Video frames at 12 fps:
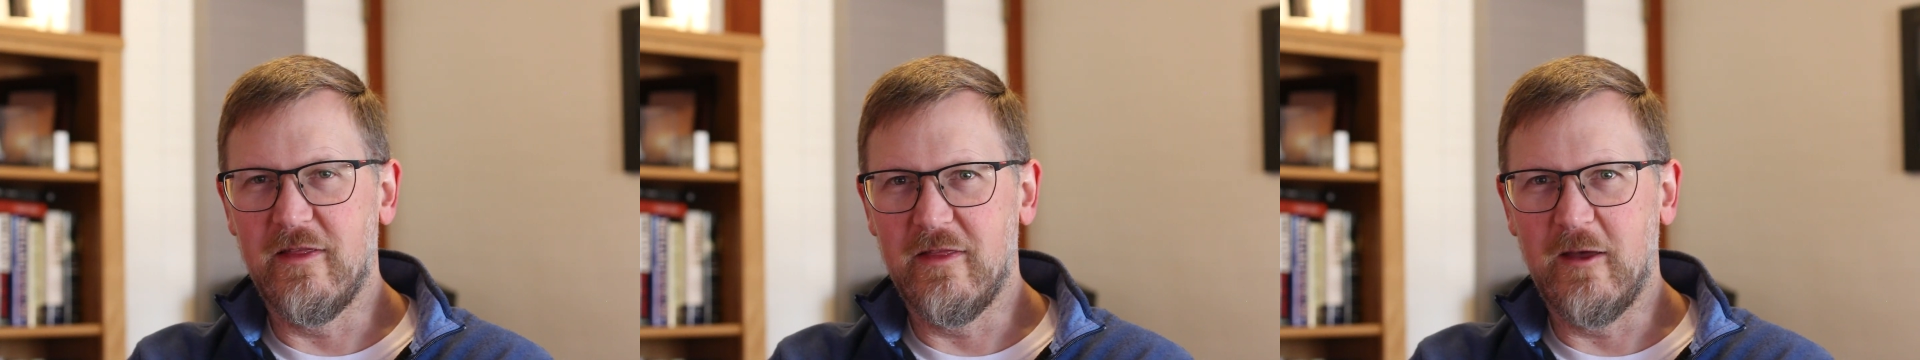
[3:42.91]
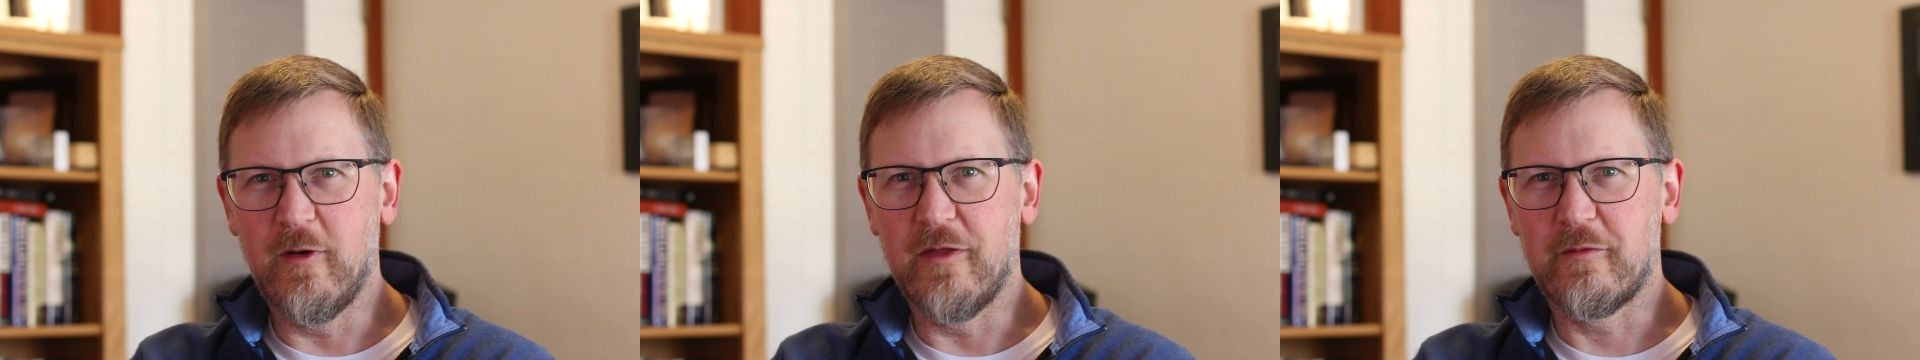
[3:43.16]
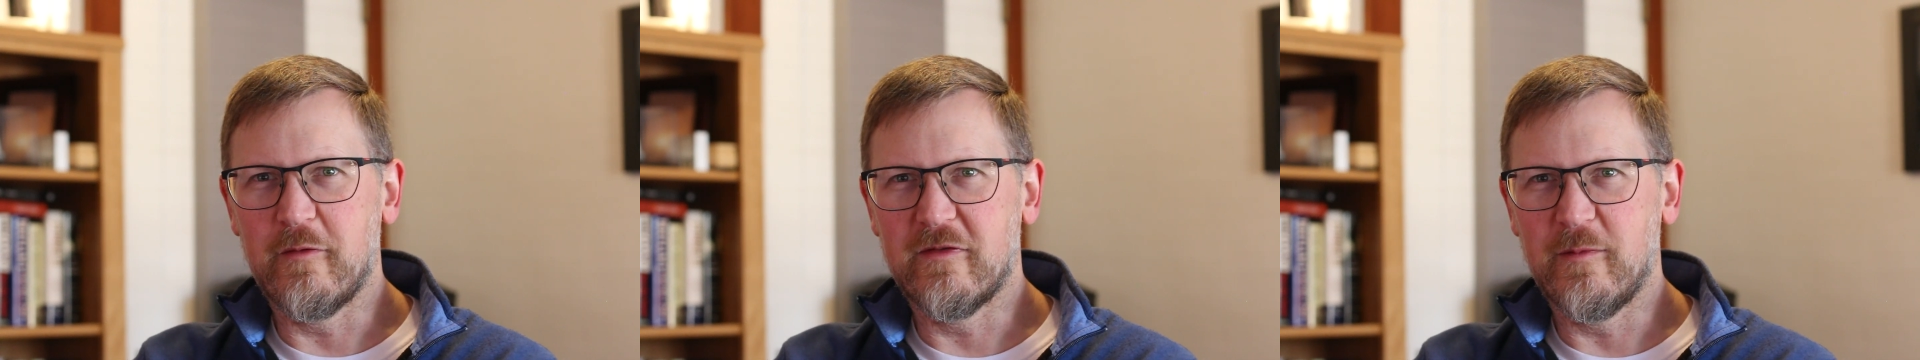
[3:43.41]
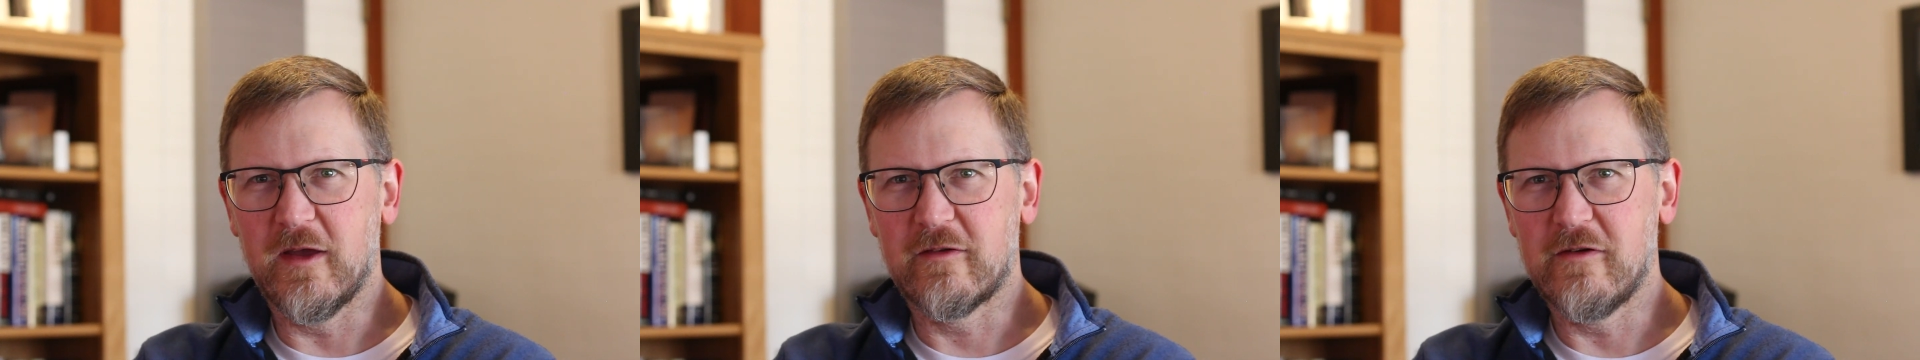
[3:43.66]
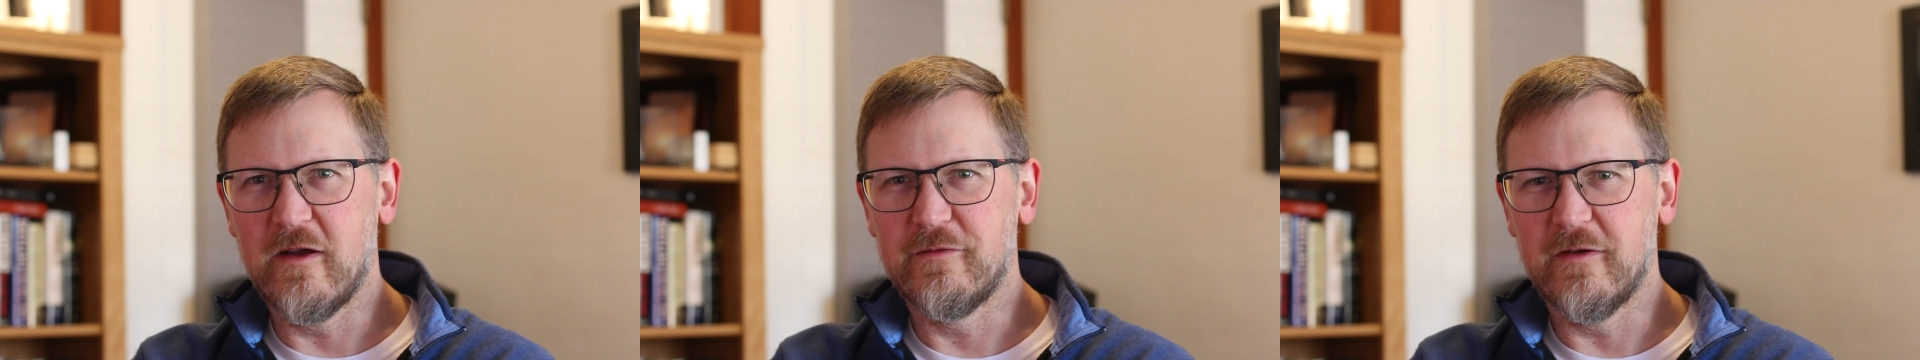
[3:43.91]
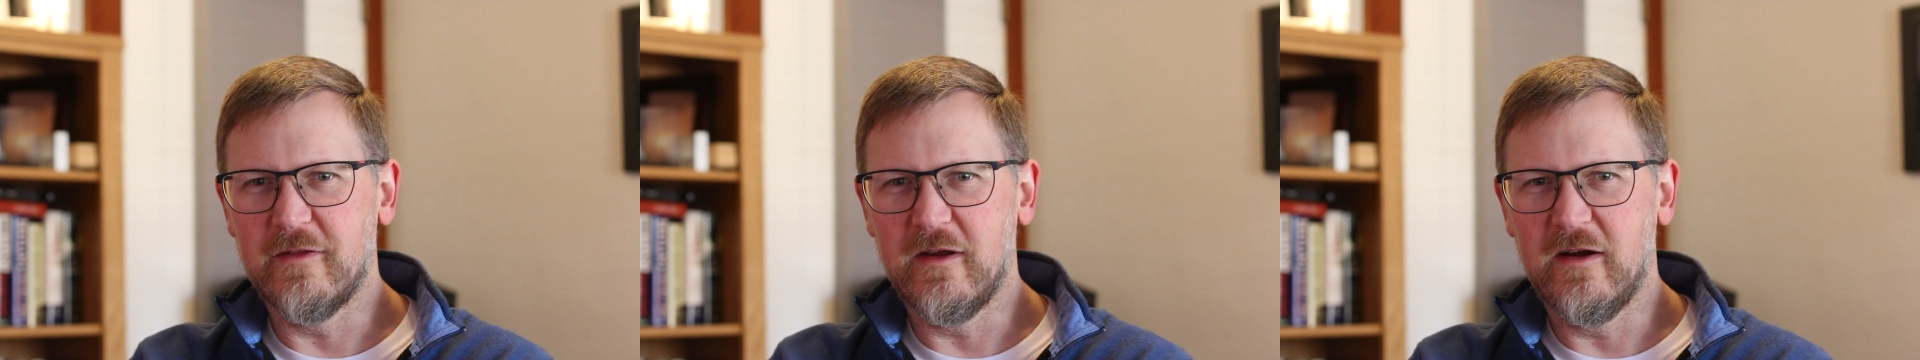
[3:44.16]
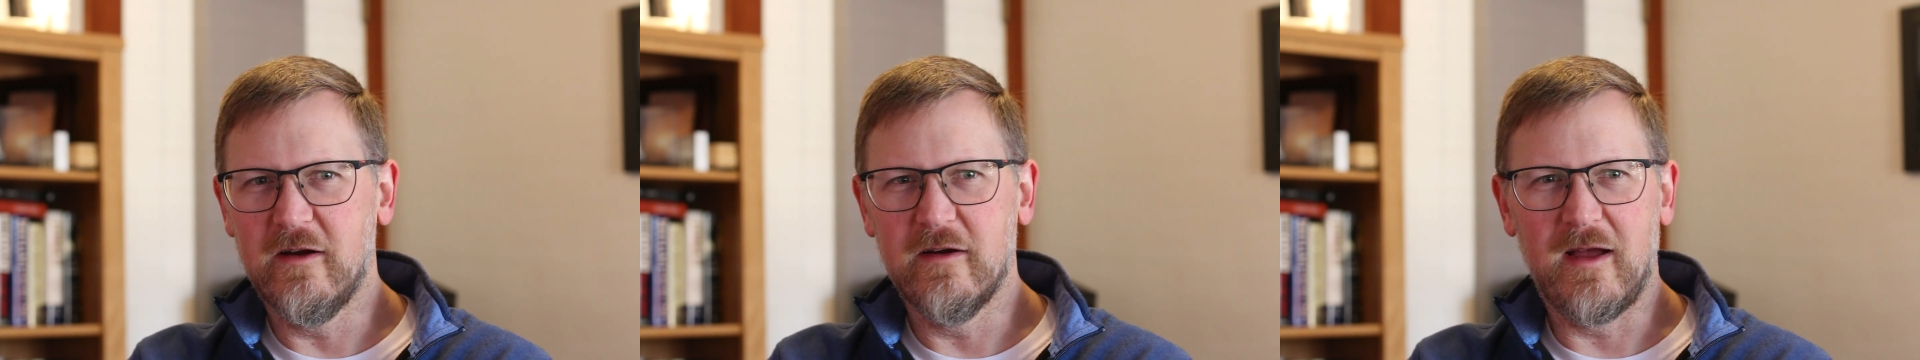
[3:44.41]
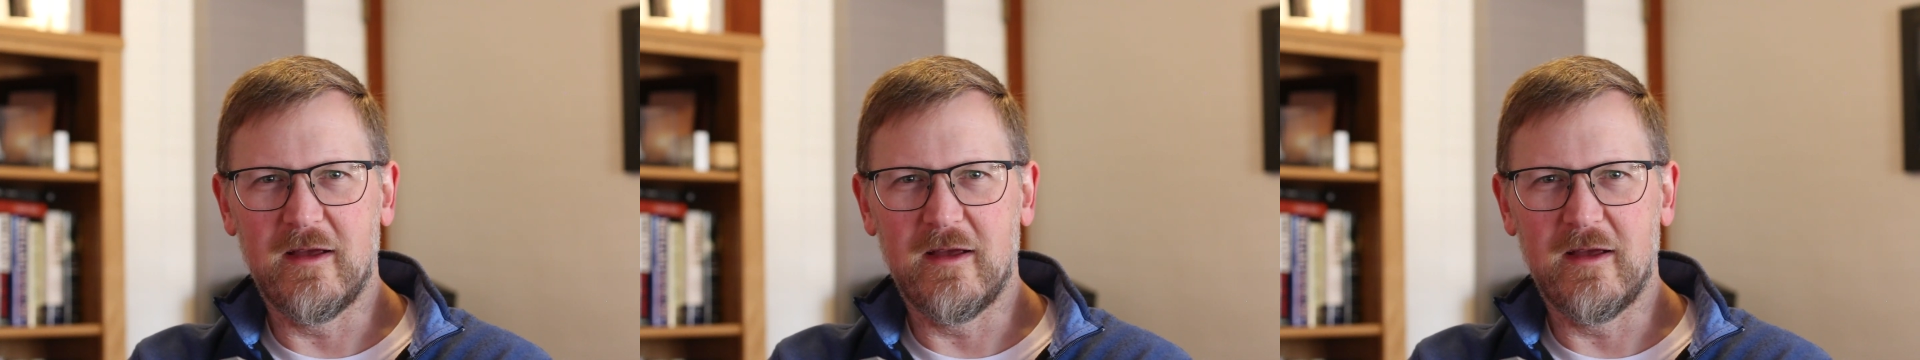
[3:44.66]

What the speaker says: they went through some extra effort there.